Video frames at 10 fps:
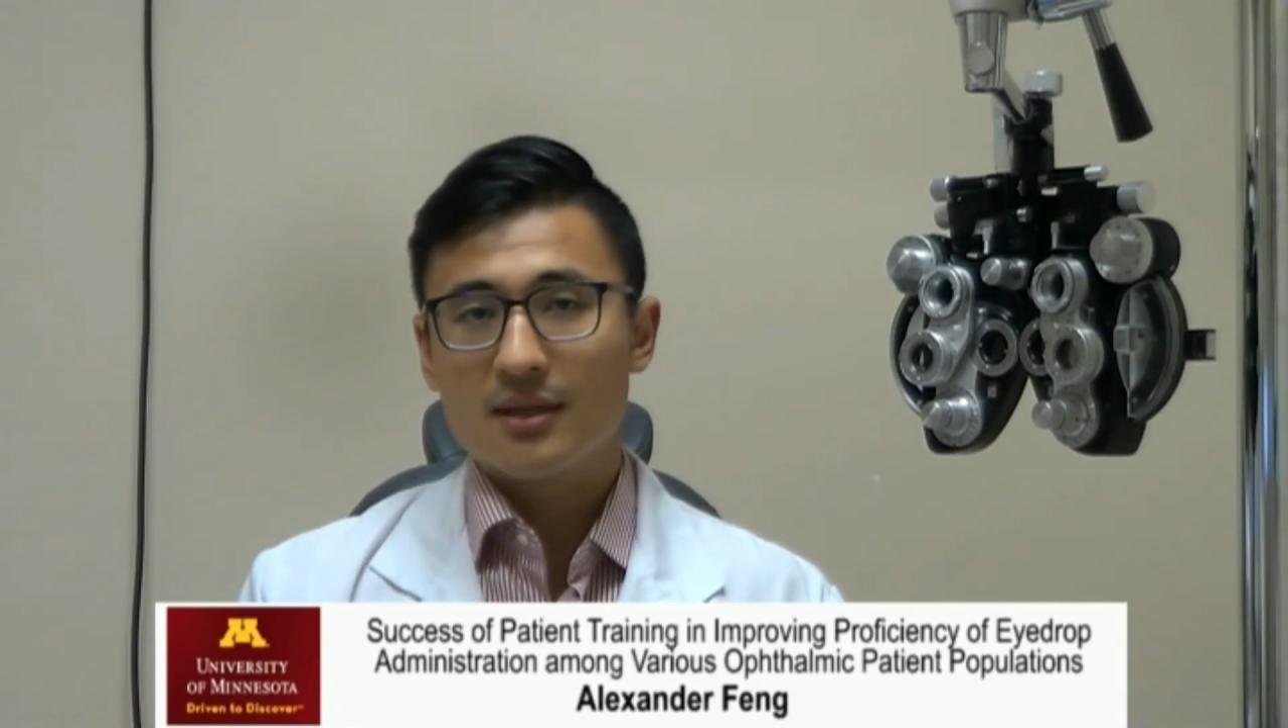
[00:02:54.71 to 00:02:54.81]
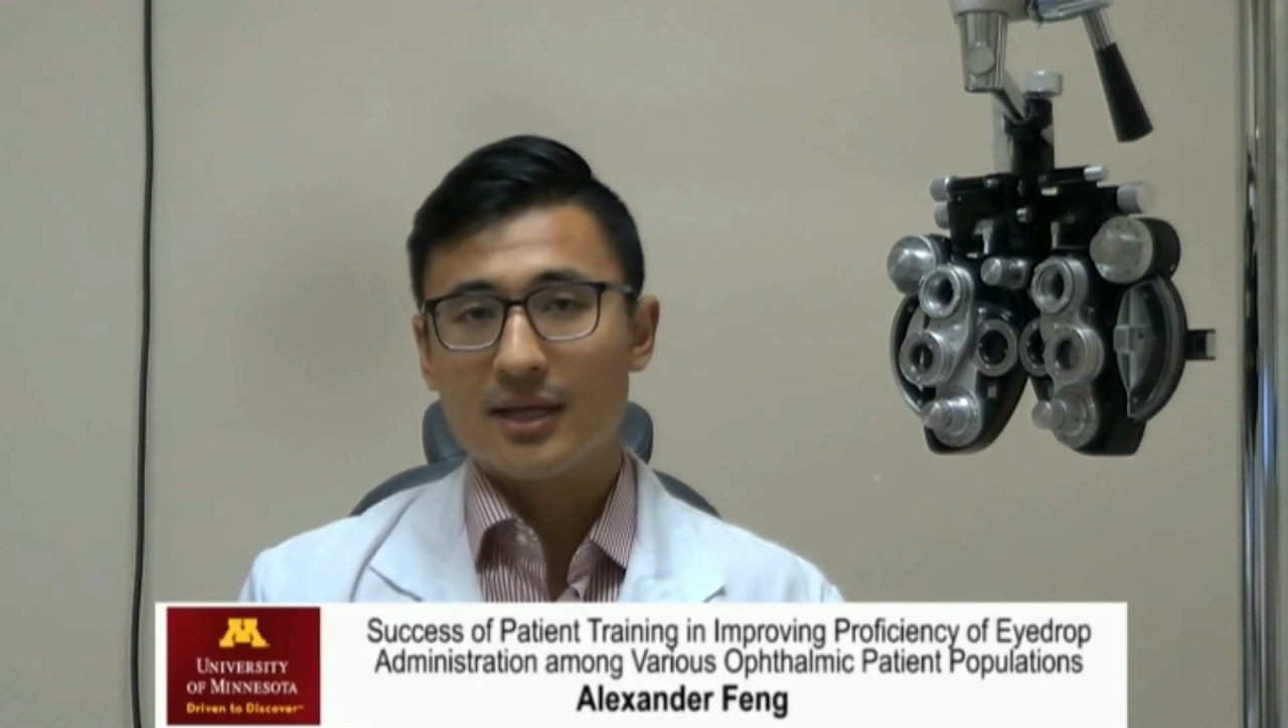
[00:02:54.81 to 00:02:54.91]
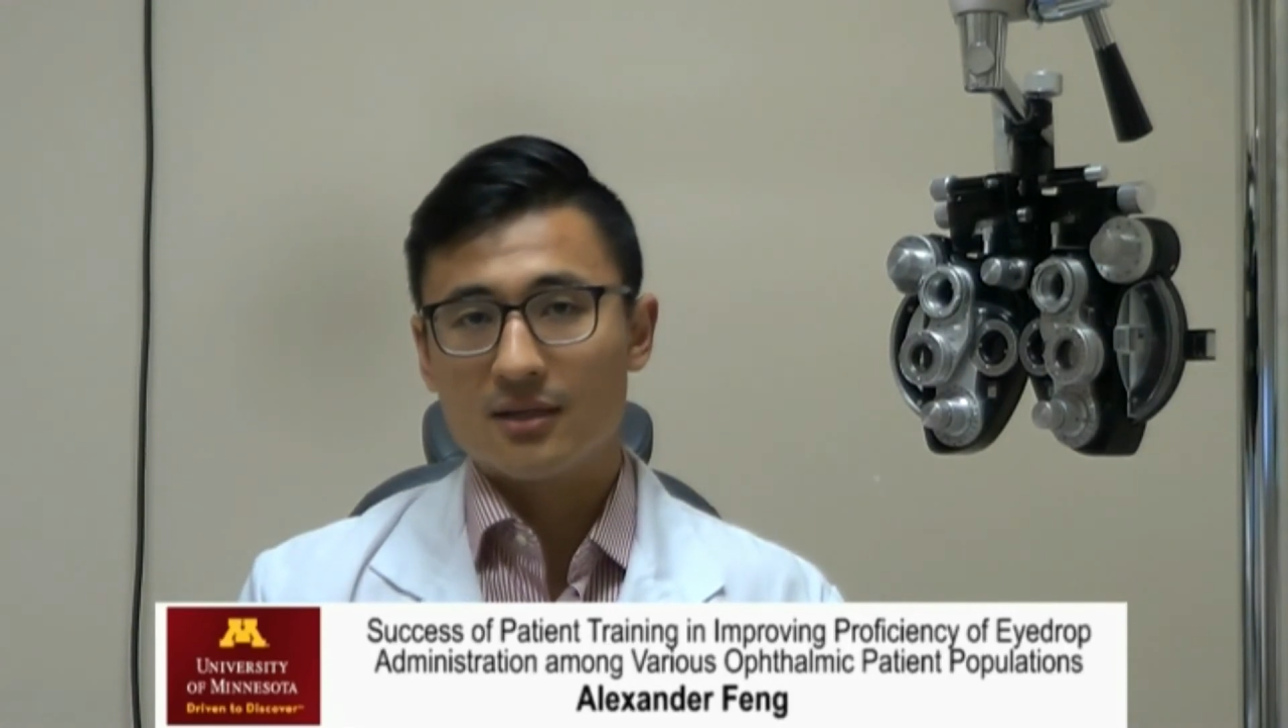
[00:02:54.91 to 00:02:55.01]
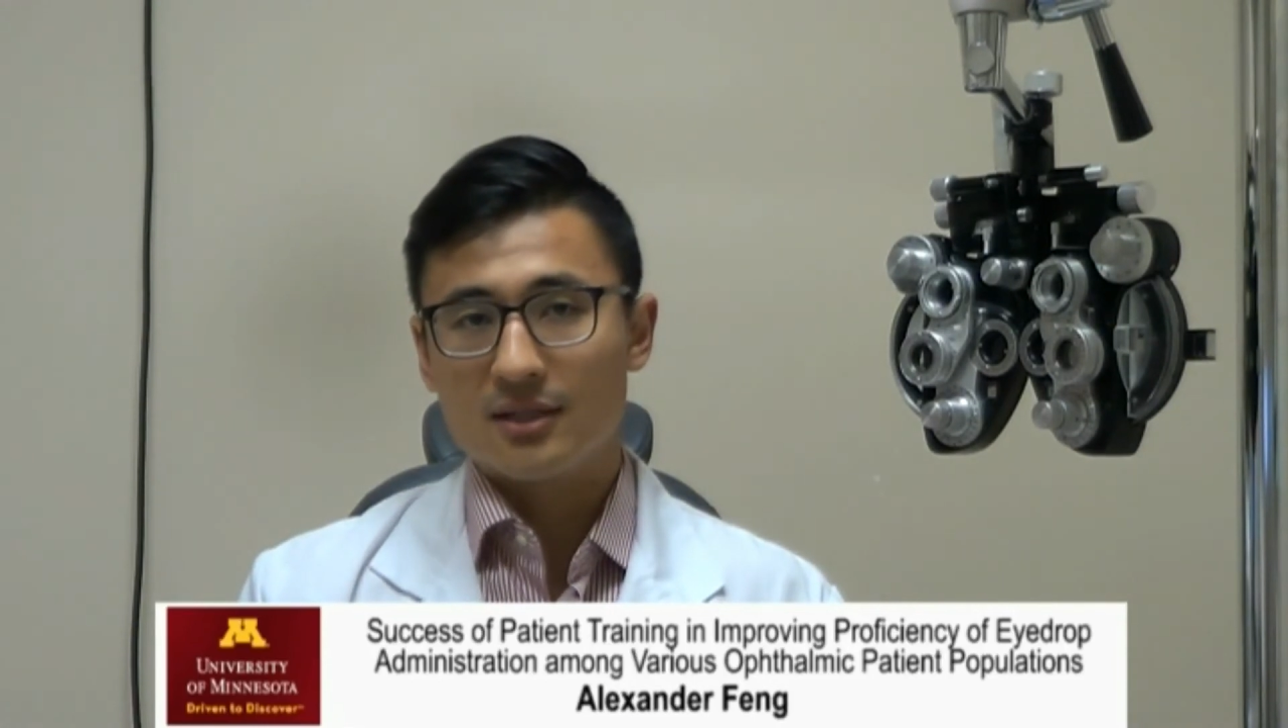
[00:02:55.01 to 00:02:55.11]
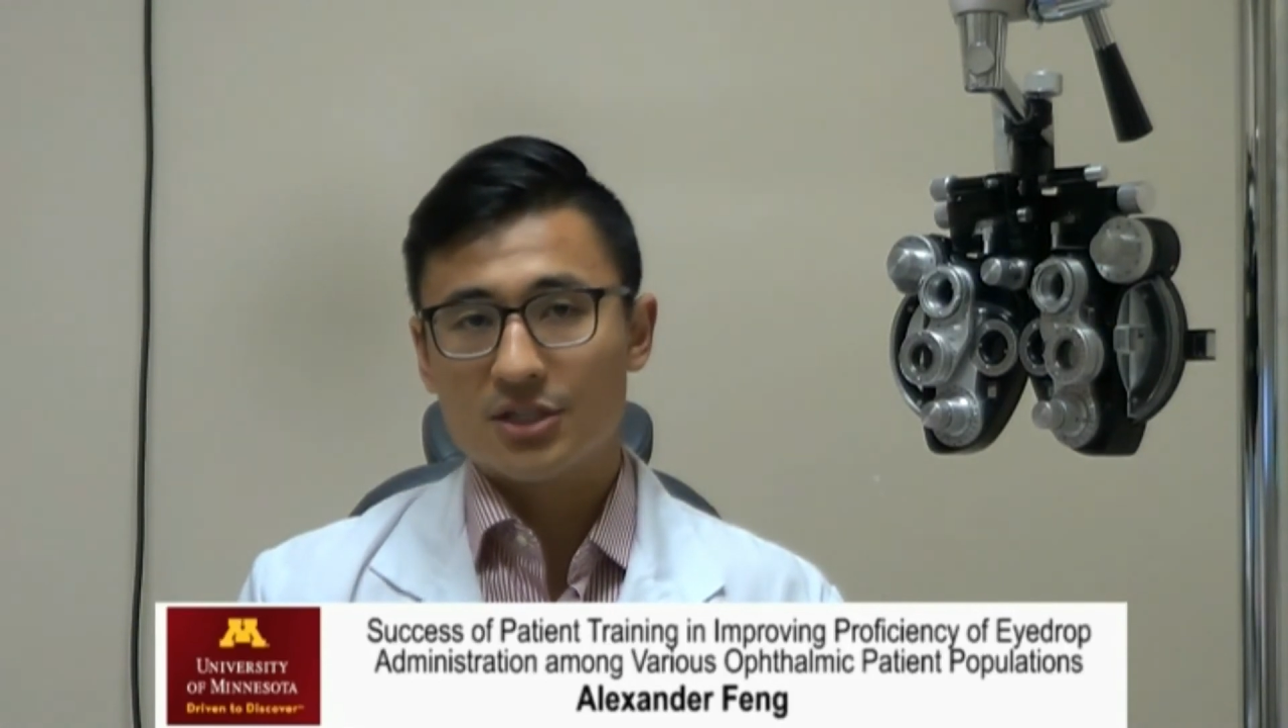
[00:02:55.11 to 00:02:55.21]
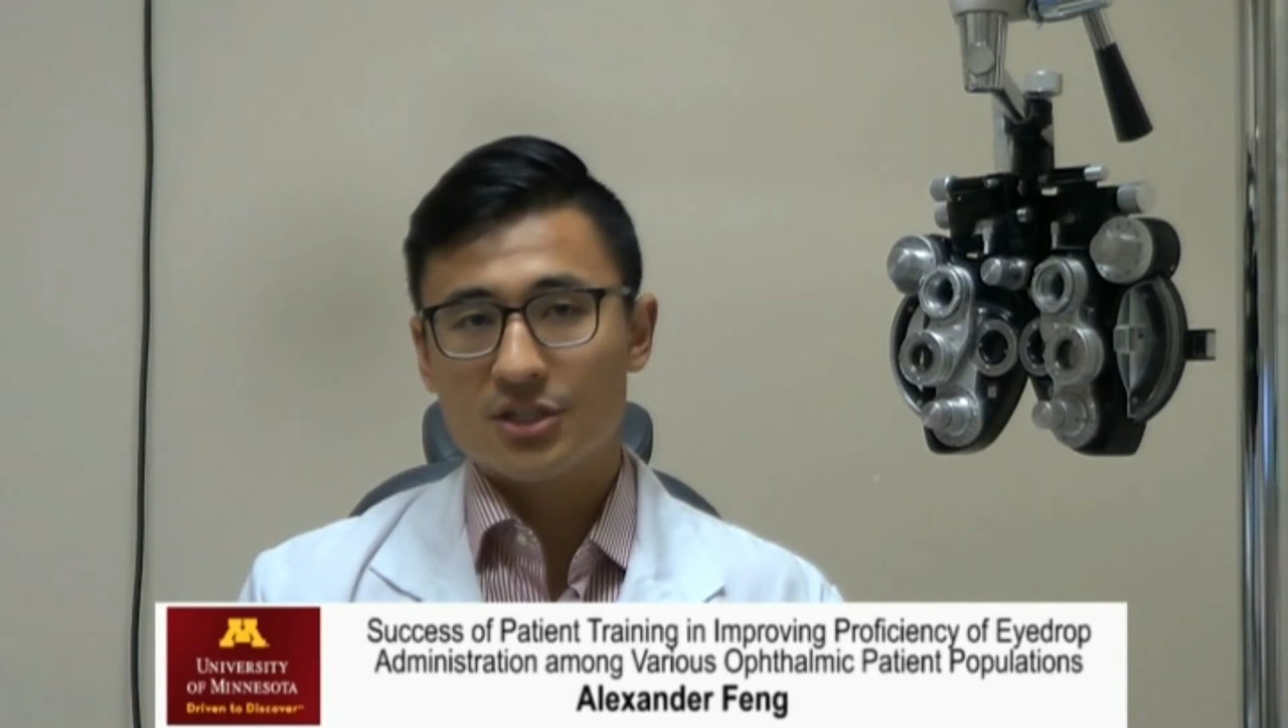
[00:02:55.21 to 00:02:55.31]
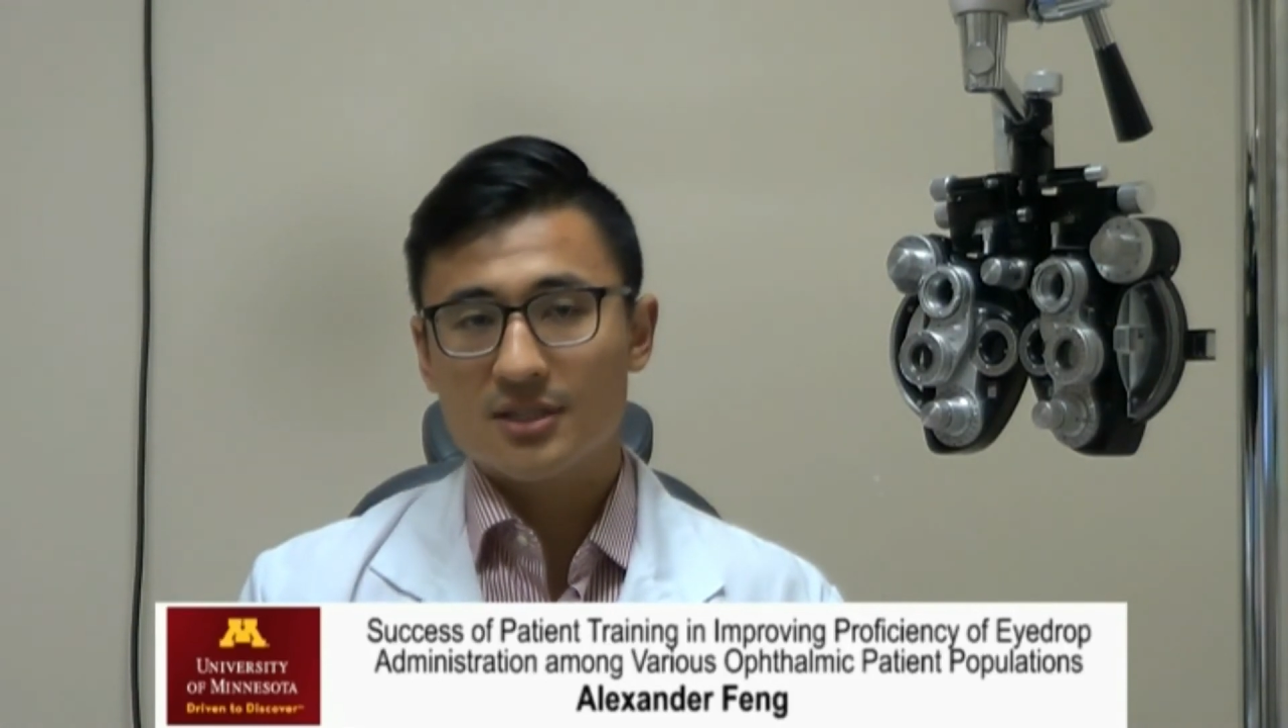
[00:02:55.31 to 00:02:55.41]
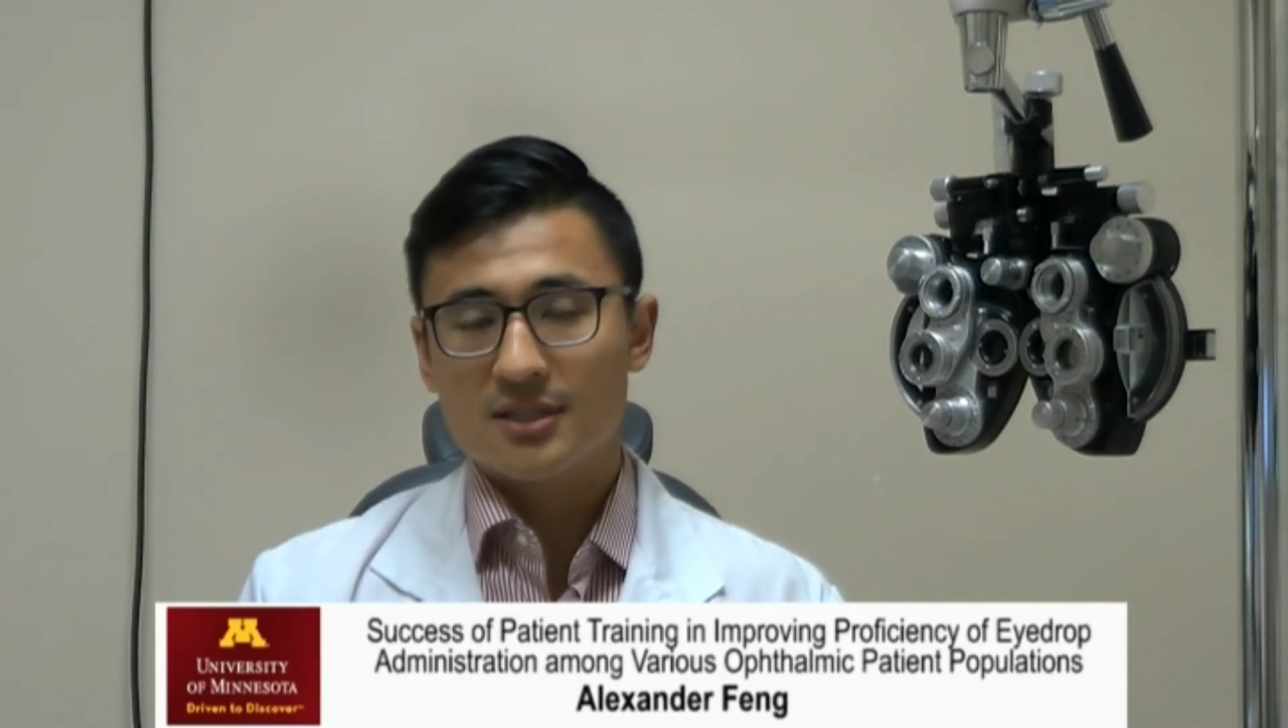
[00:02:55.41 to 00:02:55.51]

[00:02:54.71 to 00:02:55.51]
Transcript: that clinicians